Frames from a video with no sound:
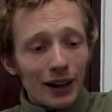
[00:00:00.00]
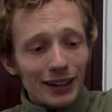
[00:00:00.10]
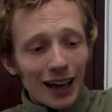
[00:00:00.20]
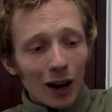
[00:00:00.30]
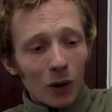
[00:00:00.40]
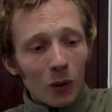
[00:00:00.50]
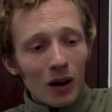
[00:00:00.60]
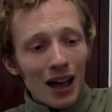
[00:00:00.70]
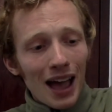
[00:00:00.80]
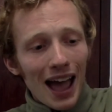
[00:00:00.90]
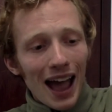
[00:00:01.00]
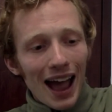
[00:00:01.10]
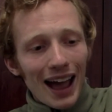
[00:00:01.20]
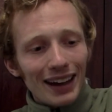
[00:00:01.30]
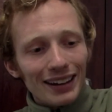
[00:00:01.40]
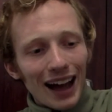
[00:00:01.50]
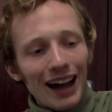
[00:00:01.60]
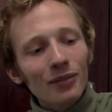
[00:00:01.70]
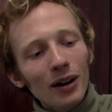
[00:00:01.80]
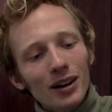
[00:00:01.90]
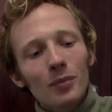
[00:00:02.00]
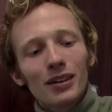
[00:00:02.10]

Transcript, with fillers: yellow and I well let me